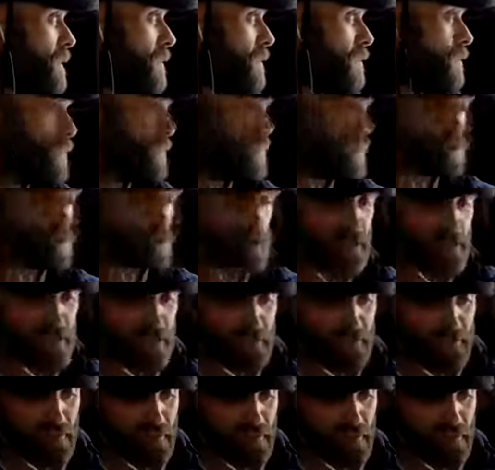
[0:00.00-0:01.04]
But sure, this
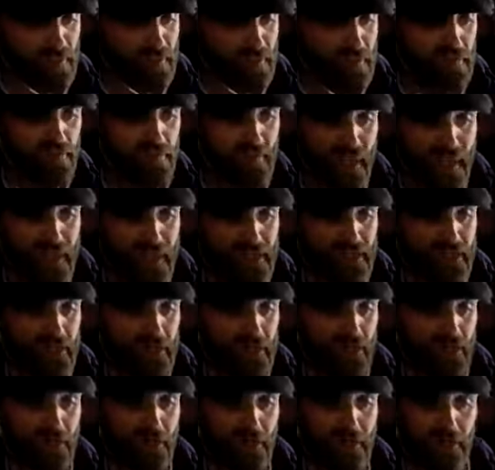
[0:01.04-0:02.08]
is this is
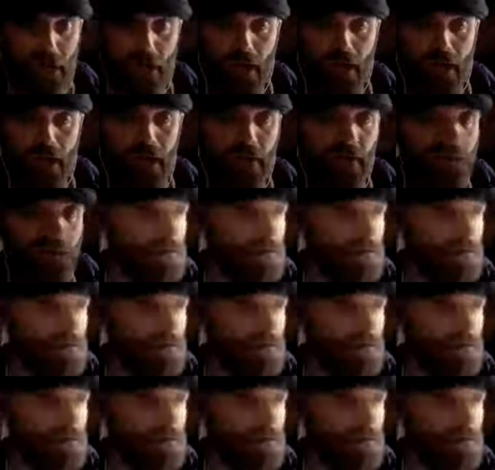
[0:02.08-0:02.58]
basically unlawful.